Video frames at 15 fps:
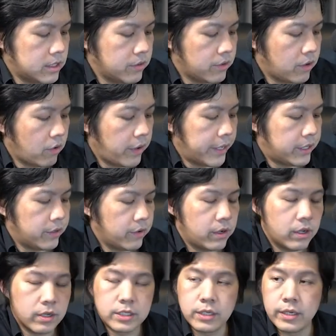go into
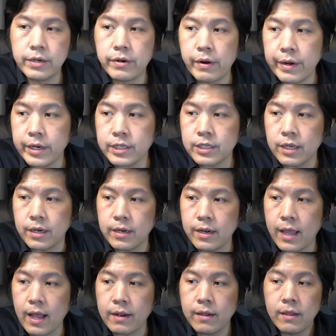the direction
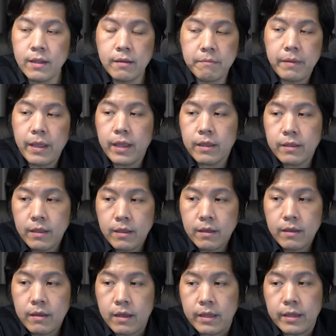that
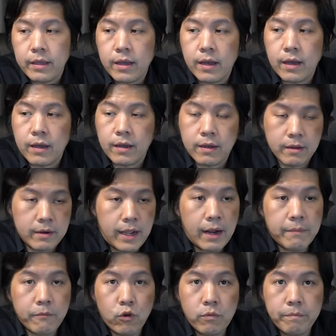
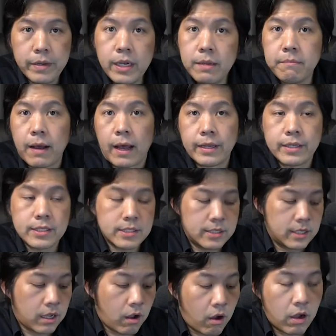that would minimize
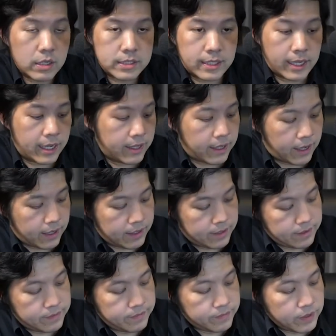the cos theta.
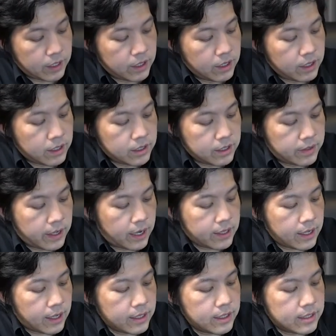
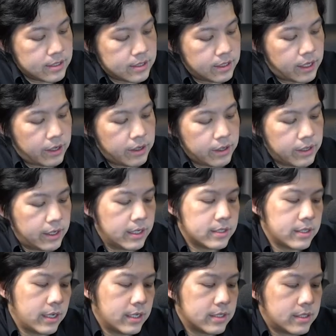Theta is
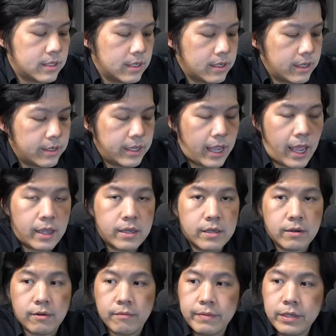the
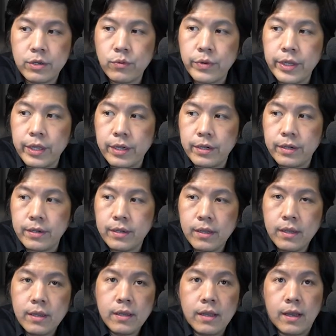angle between
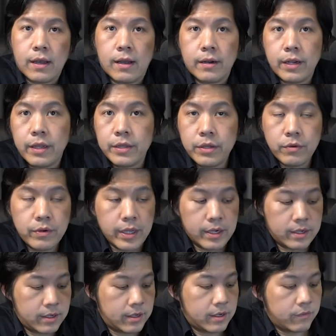the unit
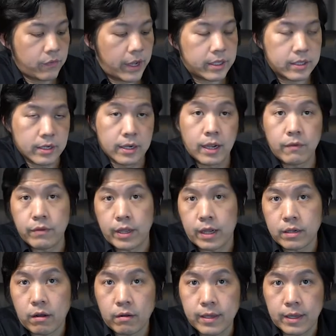vector that we are
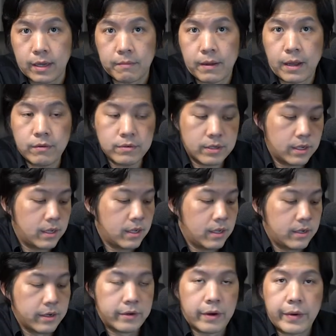talking about,
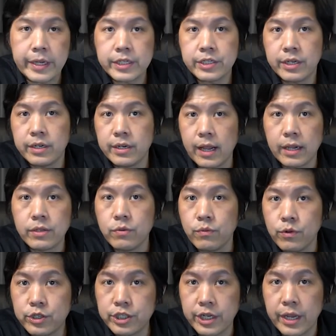the direction that you
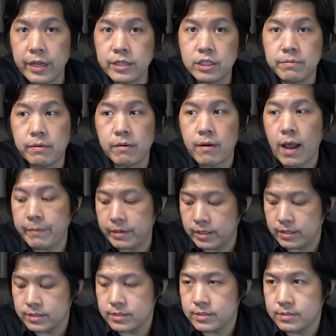will change
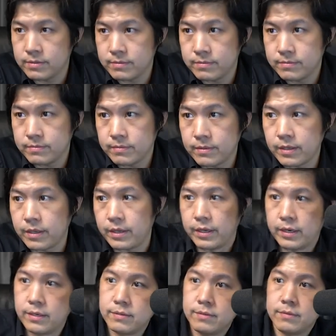parameters
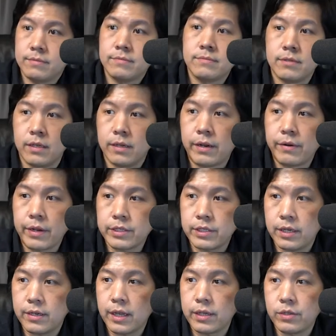here, the
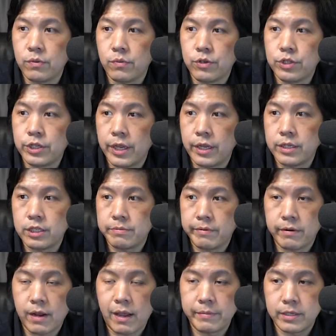direction that you will change
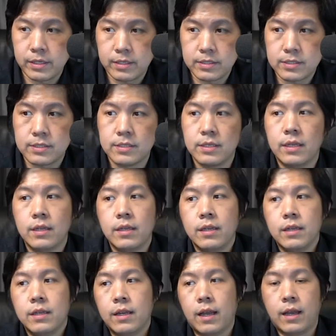parameters,
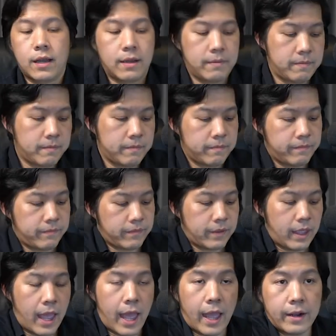
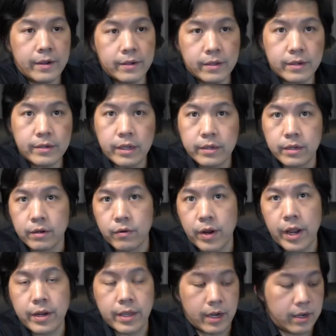and the
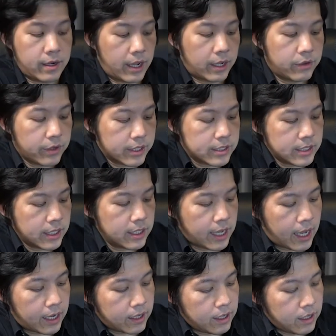gradient. And you can see
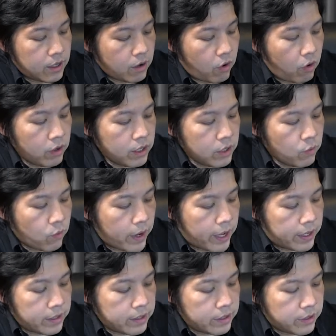that only
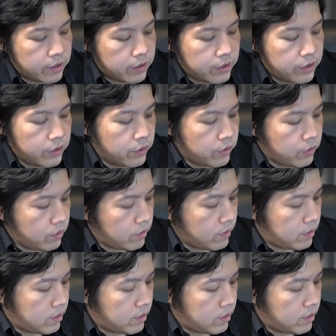when u